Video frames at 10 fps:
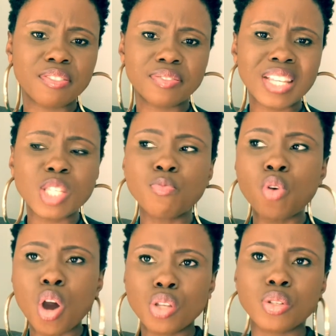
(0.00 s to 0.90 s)
There's
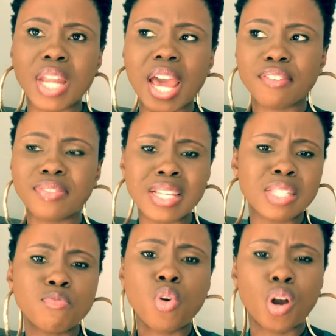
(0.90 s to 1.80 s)
more to life. There's
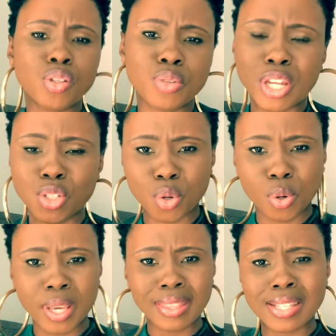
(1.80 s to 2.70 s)
more to
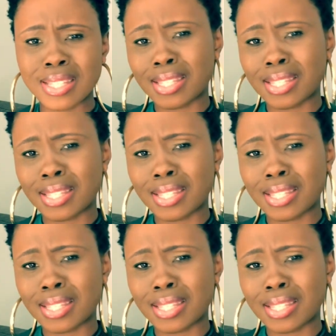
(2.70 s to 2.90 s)
enjoy. There's